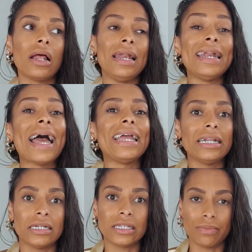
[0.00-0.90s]

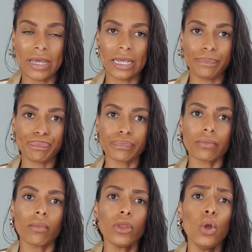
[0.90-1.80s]
lane as me,
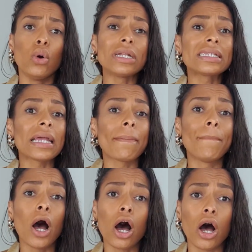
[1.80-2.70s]
or the same
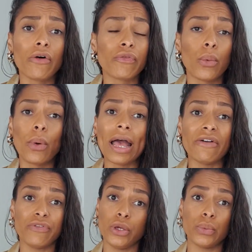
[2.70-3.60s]
path, or
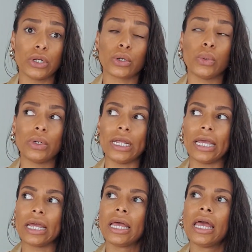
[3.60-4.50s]
whatever you want to call
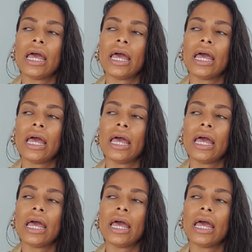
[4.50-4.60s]
it,